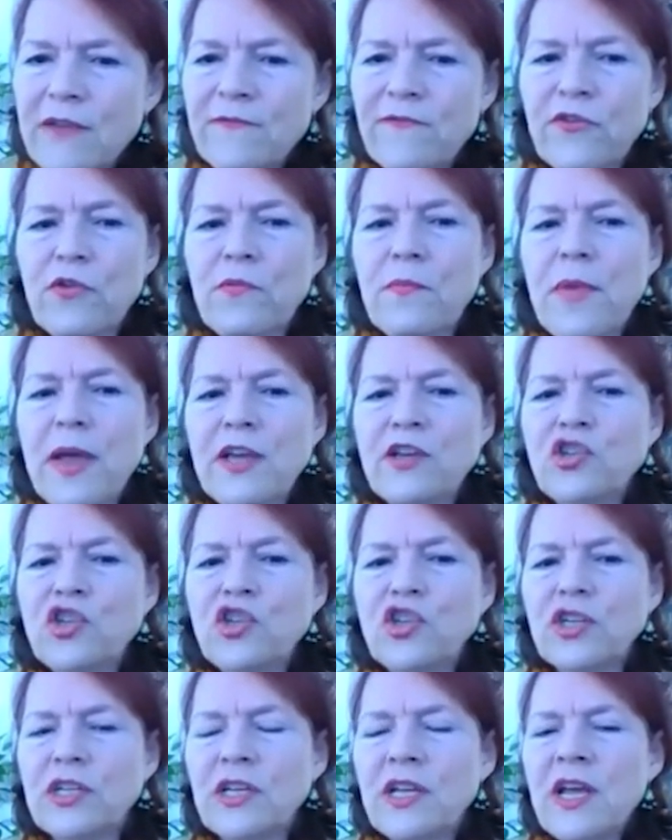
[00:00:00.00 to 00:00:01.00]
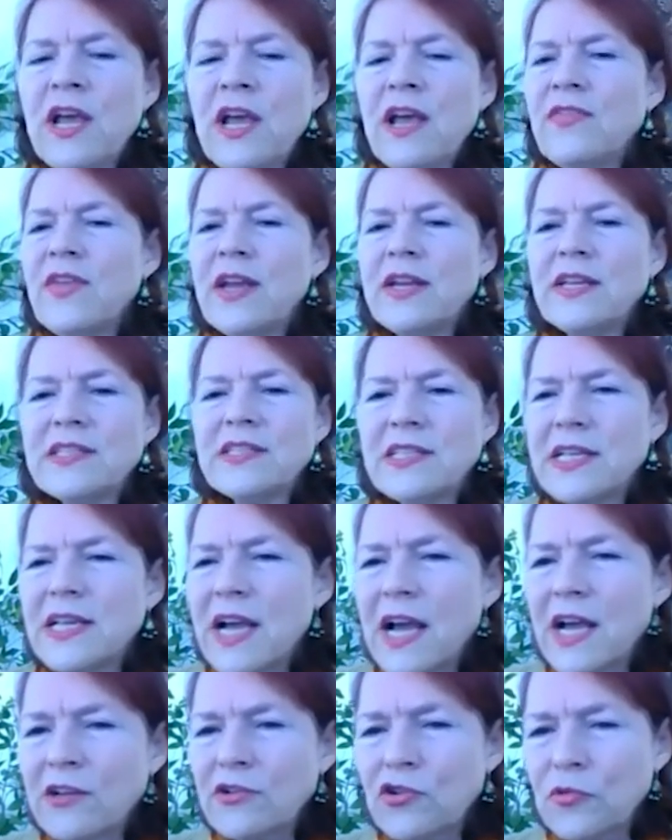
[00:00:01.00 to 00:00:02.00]
information that is the
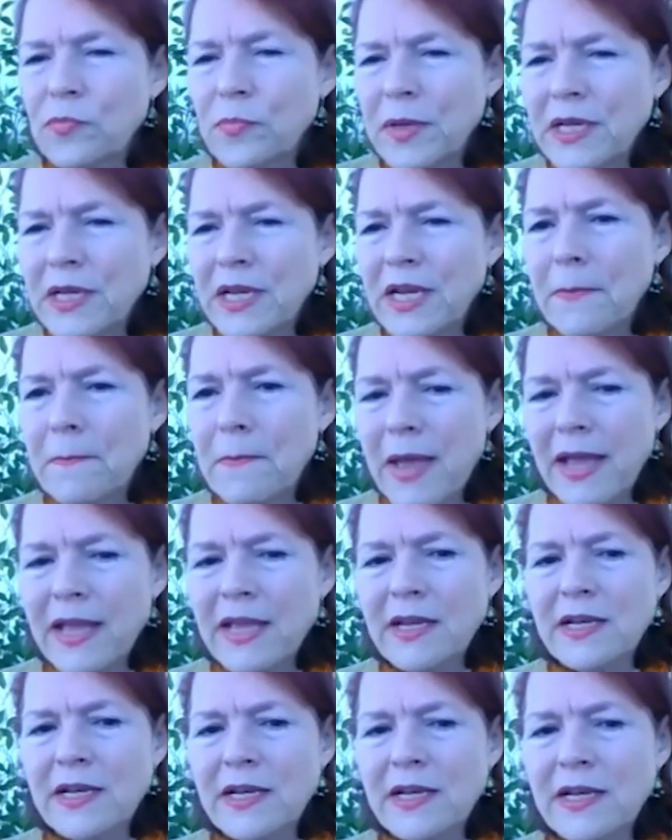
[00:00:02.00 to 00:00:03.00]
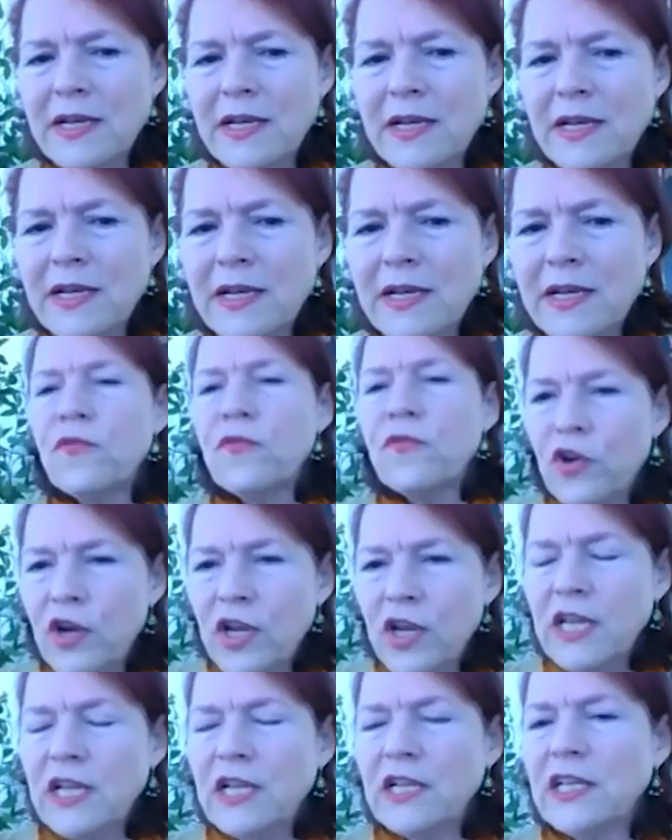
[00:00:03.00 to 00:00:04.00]
underpinning mechanism
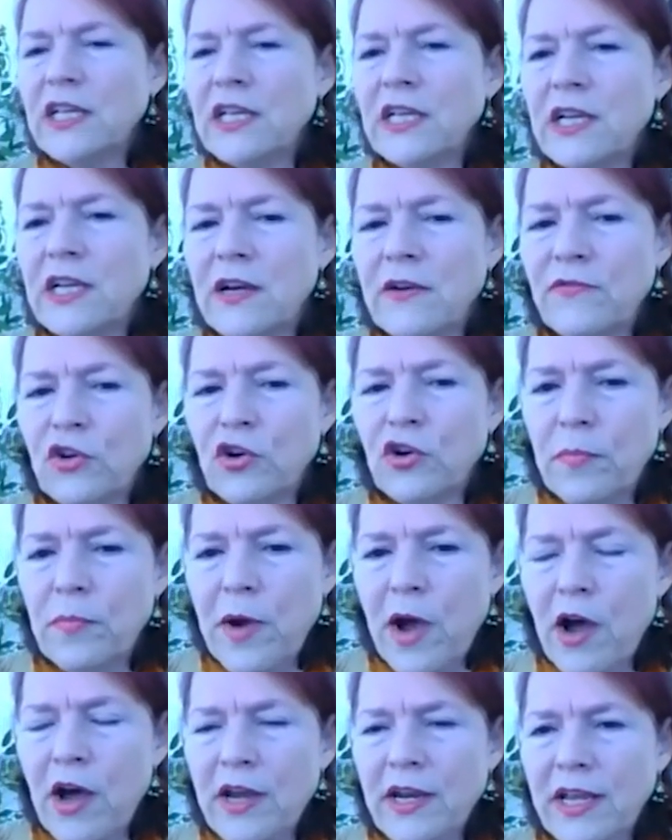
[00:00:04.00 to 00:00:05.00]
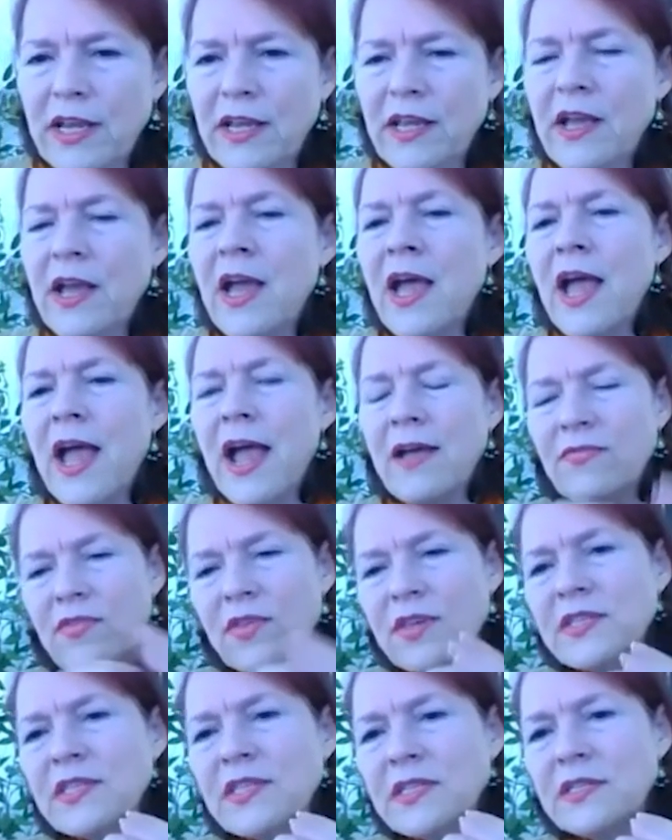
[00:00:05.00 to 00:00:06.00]
for healing of your body. And
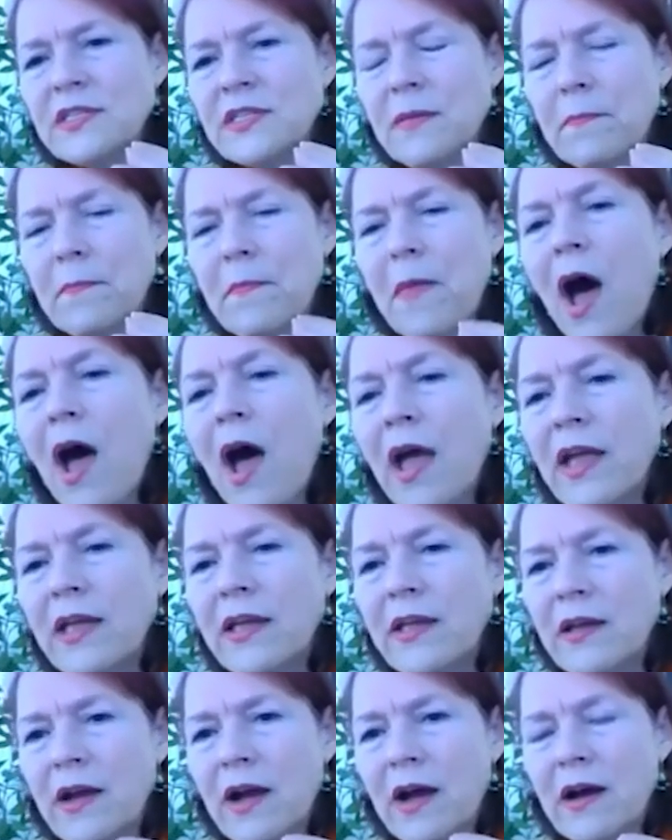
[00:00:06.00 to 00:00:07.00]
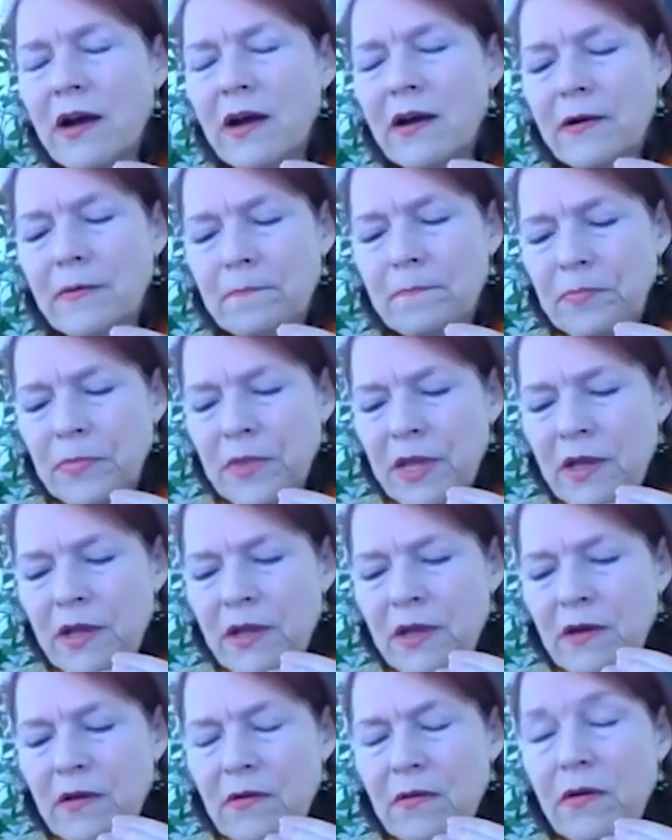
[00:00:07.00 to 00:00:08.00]
this is my um,
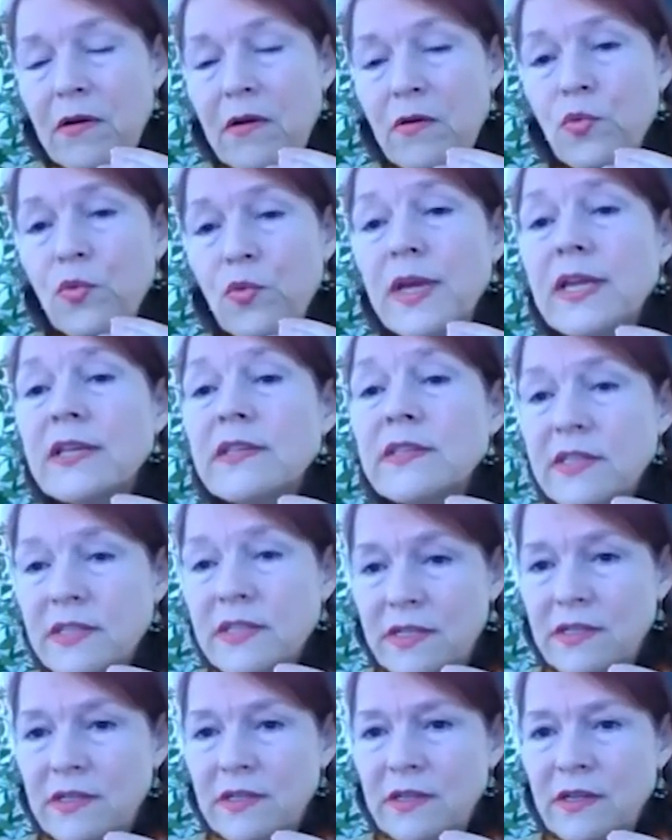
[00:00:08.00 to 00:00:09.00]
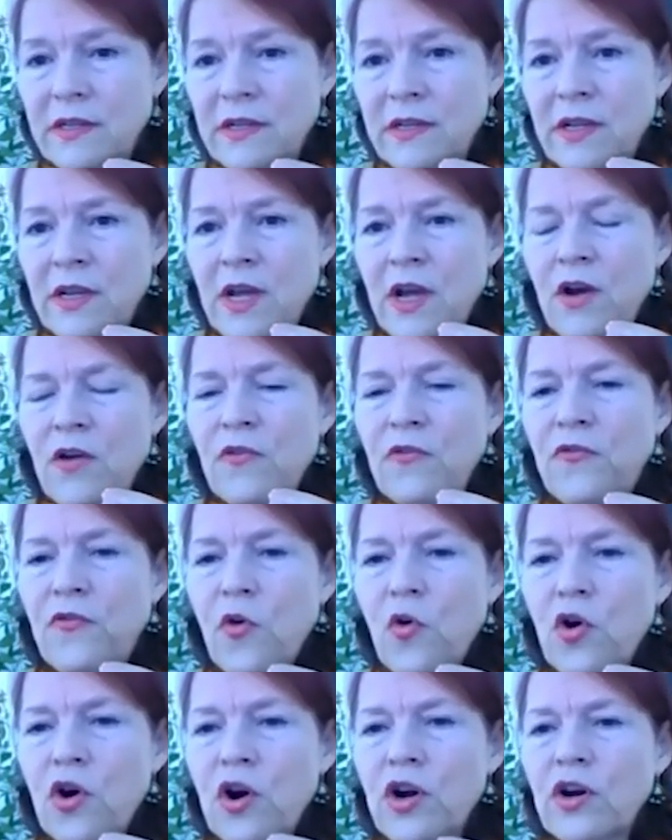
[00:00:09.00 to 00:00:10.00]
reason
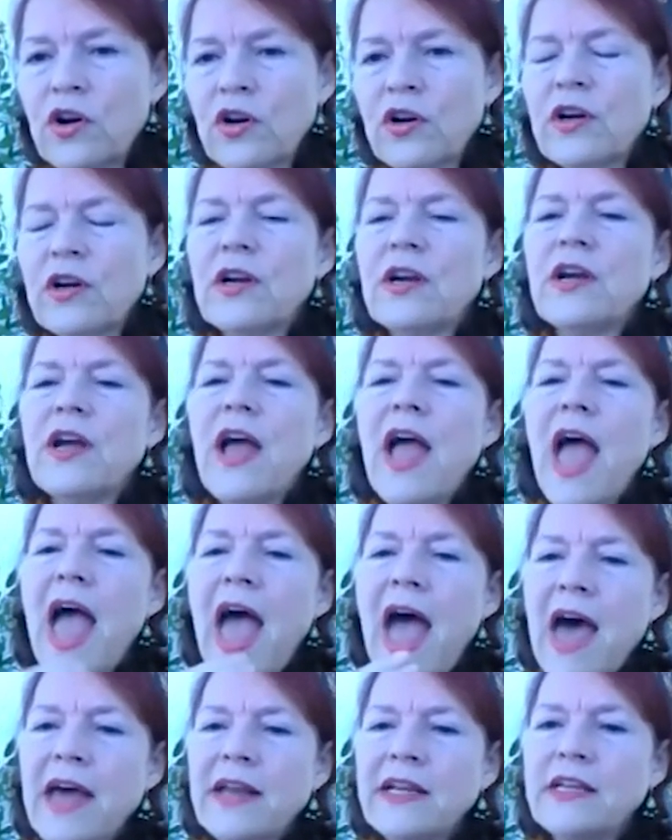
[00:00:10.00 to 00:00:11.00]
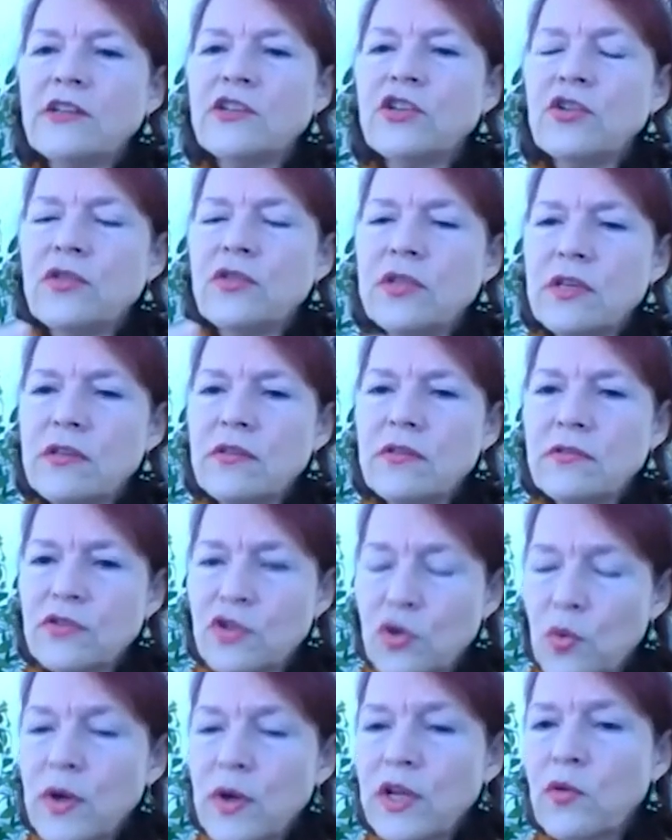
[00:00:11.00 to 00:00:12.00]
for adding to the
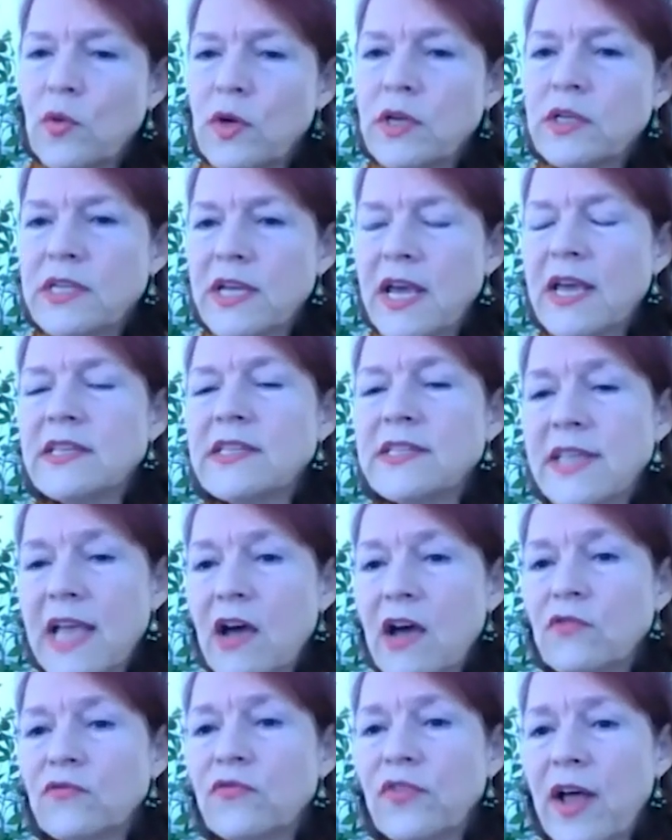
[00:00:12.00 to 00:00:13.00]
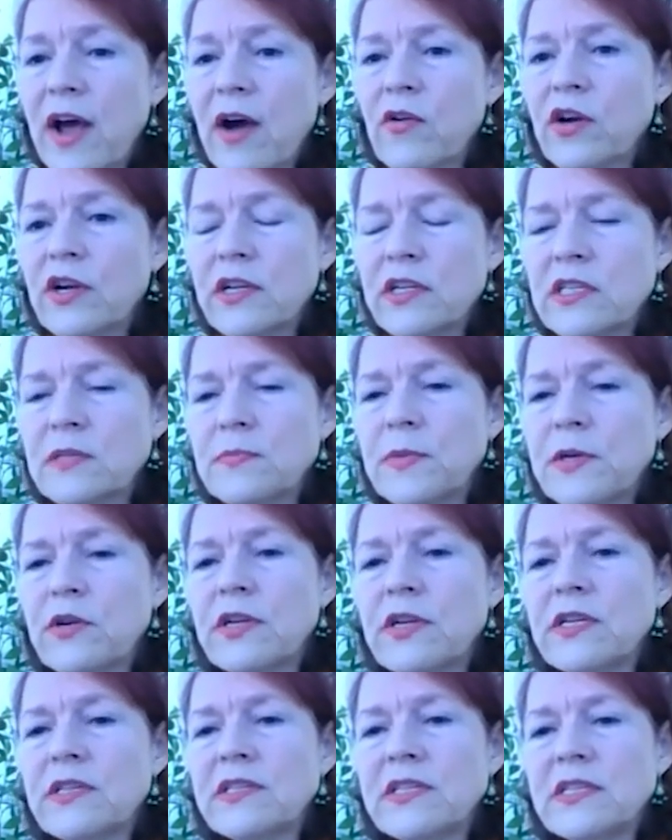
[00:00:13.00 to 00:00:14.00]
21 day Soundflower
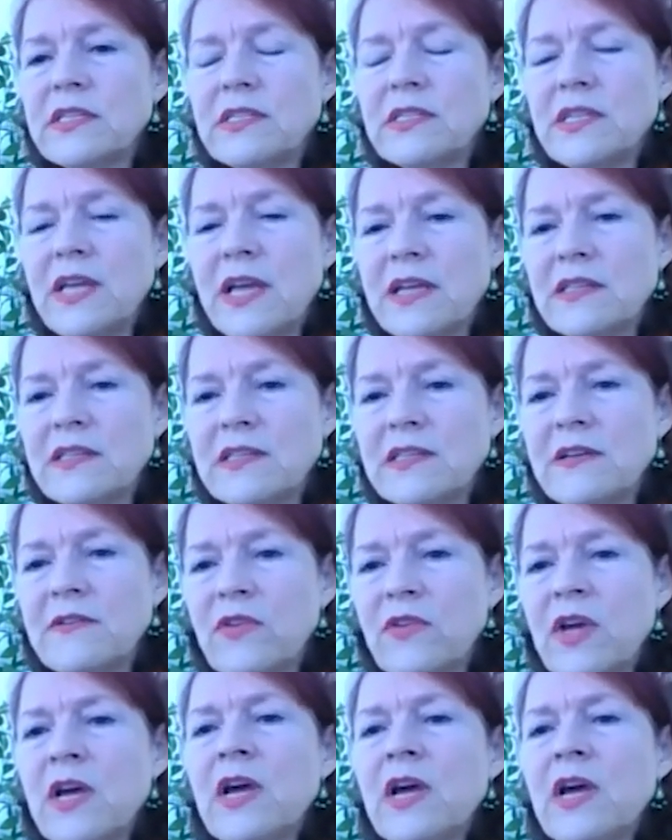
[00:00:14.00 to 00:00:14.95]
Experience Intensive